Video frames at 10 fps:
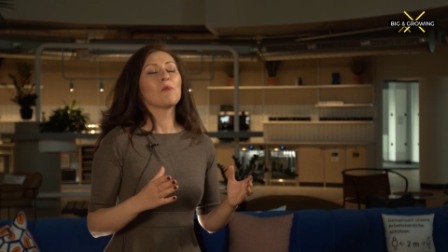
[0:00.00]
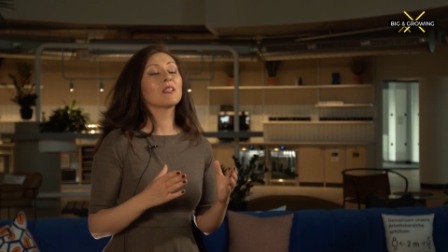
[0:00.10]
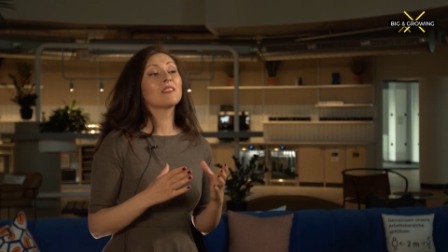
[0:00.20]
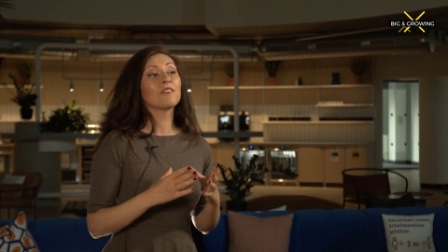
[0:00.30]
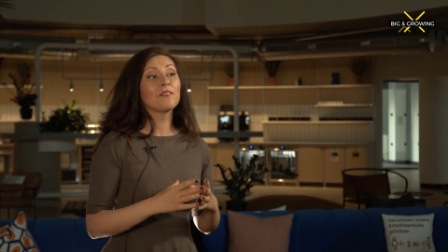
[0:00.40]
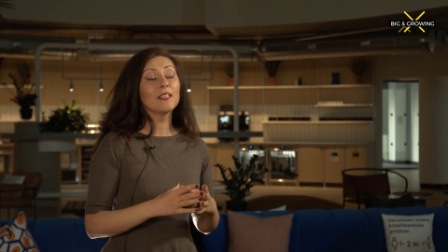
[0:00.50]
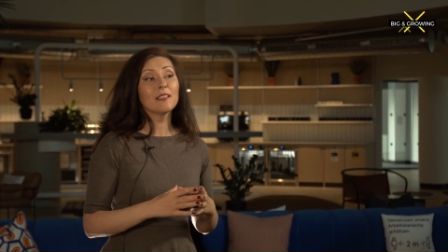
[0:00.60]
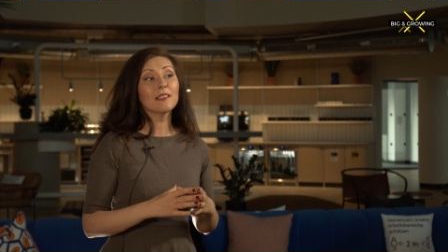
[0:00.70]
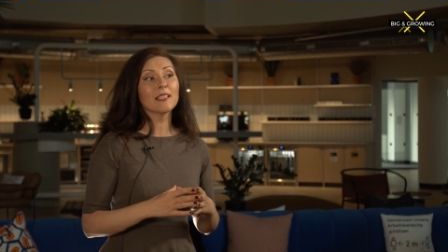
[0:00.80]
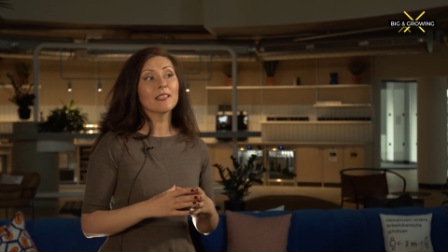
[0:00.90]
but the
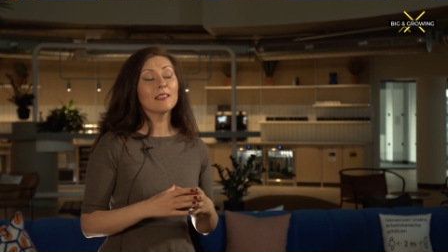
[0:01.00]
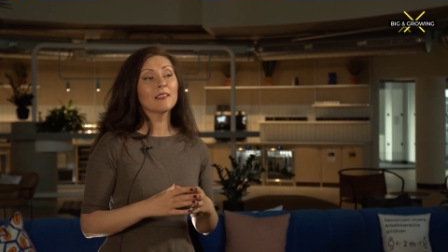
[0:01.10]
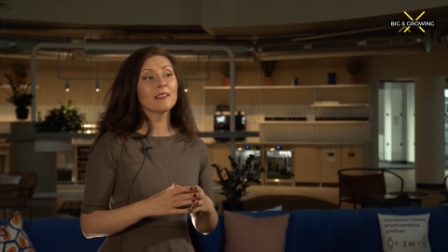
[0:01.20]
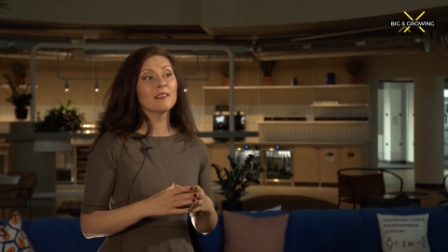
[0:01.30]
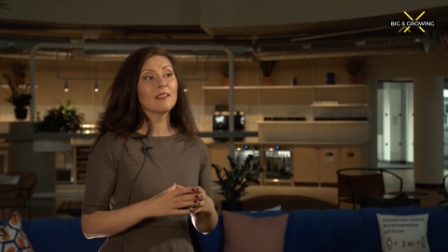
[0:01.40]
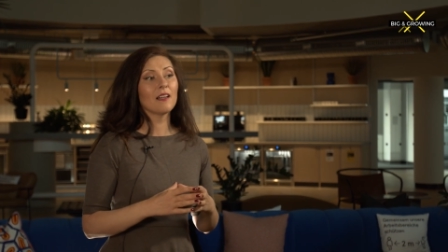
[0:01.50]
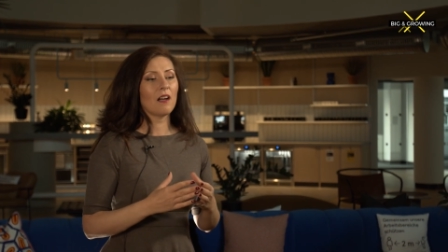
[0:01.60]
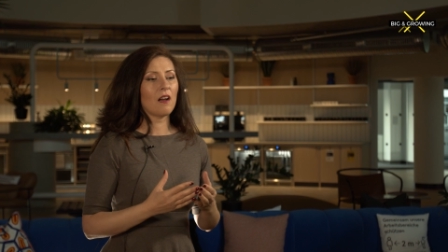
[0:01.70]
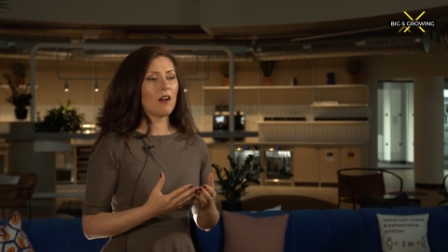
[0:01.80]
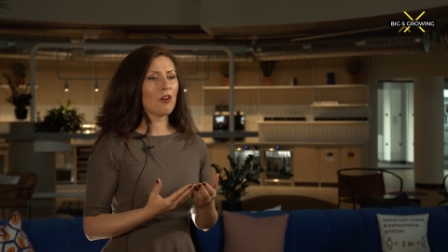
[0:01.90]
feeling
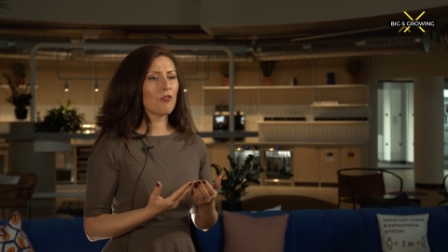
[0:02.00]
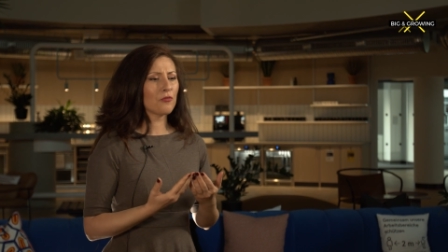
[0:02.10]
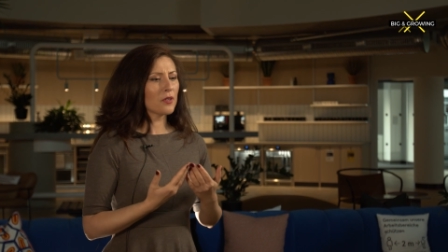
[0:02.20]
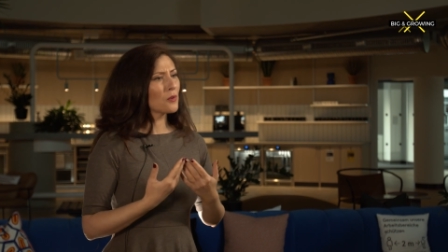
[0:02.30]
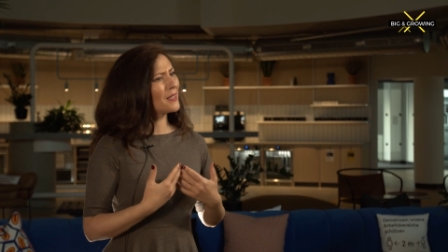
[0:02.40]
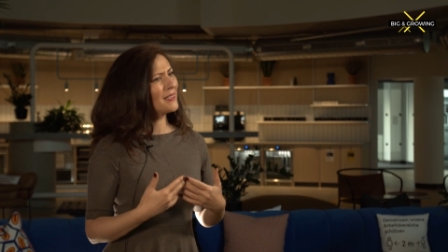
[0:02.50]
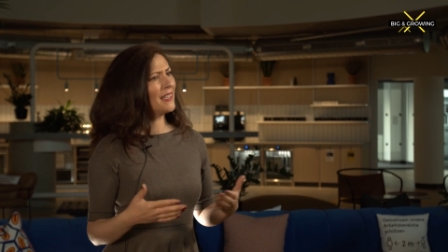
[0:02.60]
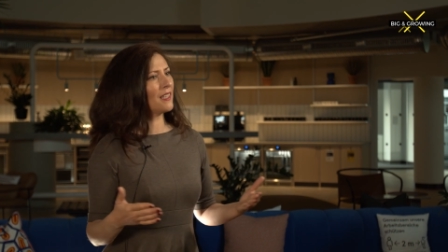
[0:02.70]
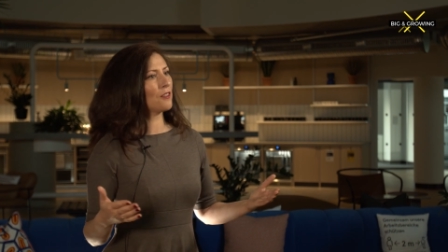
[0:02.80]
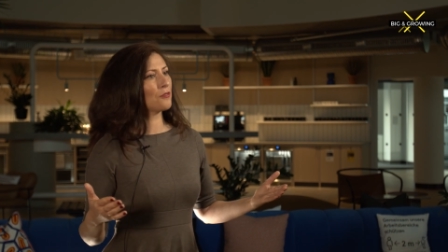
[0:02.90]
of
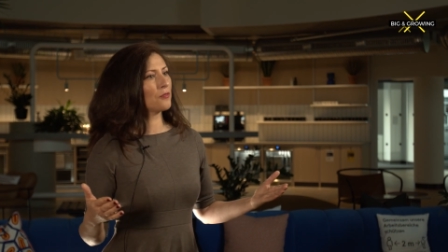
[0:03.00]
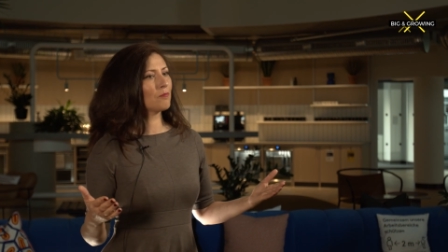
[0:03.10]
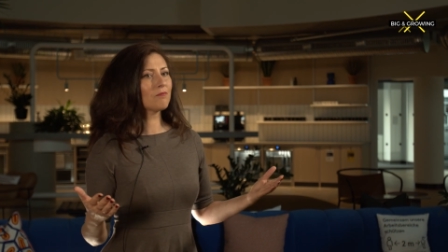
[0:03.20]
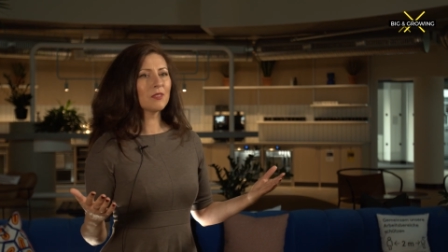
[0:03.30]
relief.